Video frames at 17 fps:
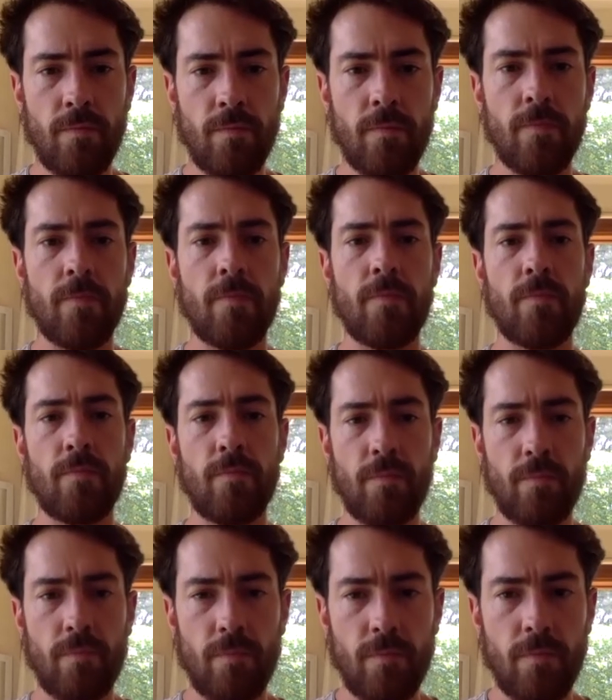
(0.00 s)

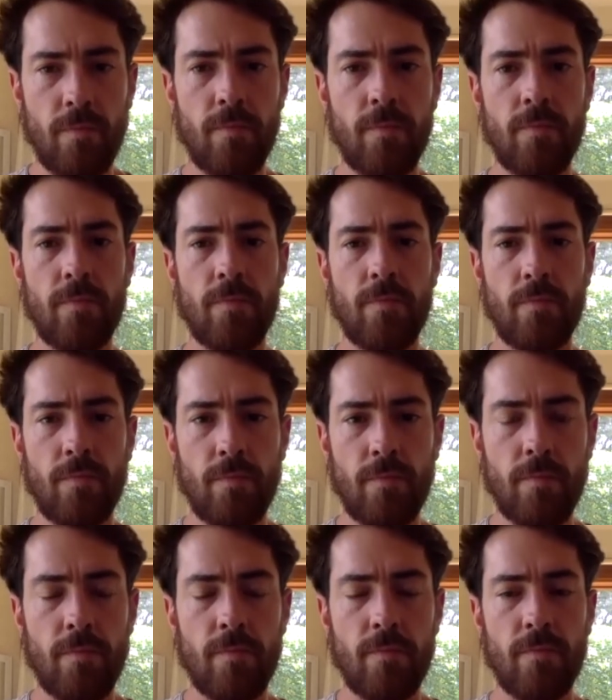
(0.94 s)

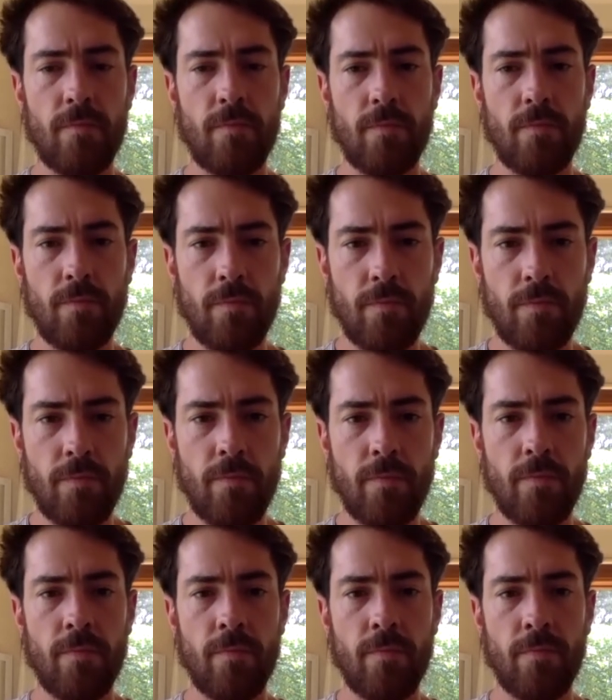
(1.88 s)

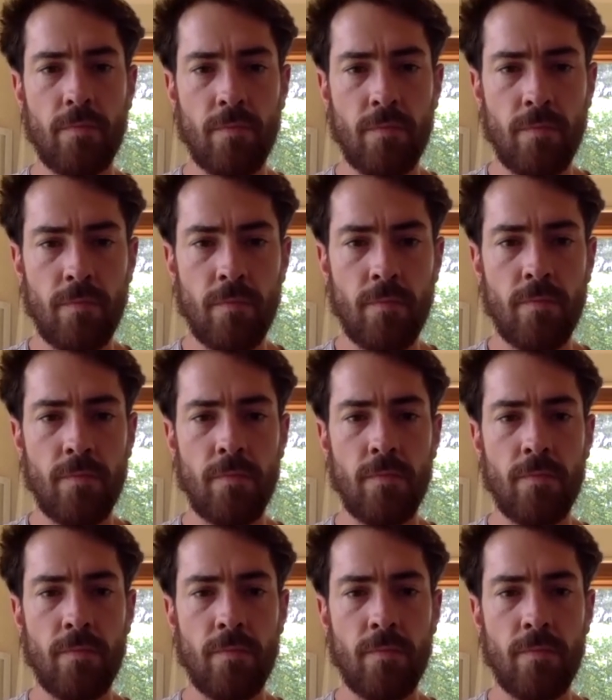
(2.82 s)
[no speech]